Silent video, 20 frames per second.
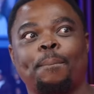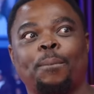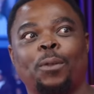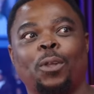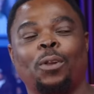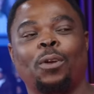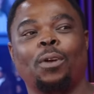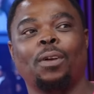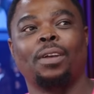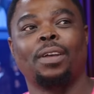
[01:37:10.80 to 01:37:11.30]
You
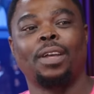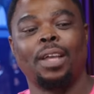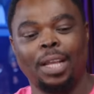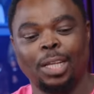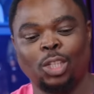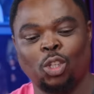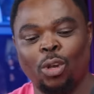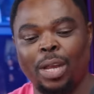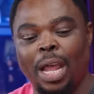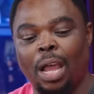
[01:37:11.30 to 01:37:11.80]
know,
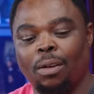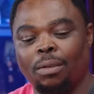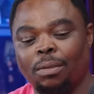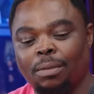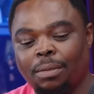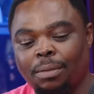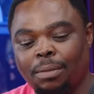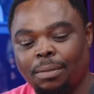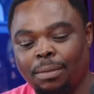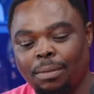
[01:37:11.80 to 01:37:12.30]
so now,
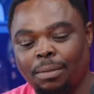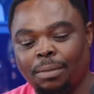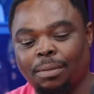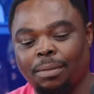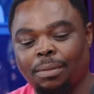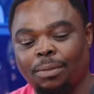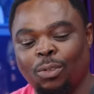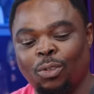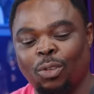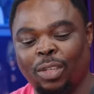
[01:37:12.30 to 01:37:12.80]

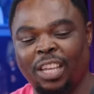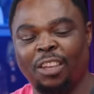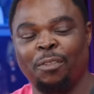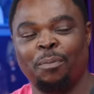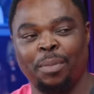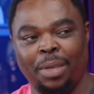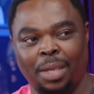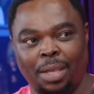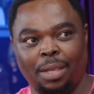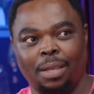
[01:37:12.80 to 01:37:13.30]
you give
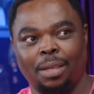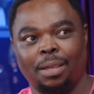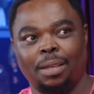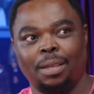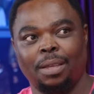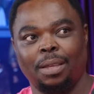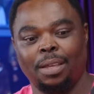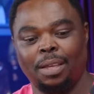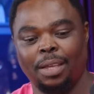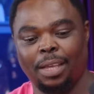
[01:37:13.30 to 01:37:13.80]
me
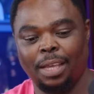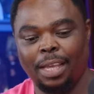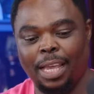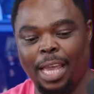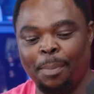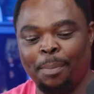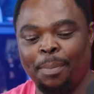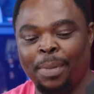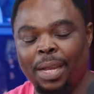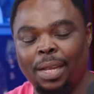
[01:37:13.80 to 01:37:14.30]

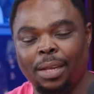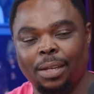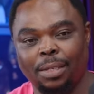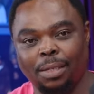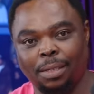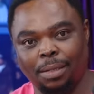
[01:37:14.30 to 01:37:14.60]
a million.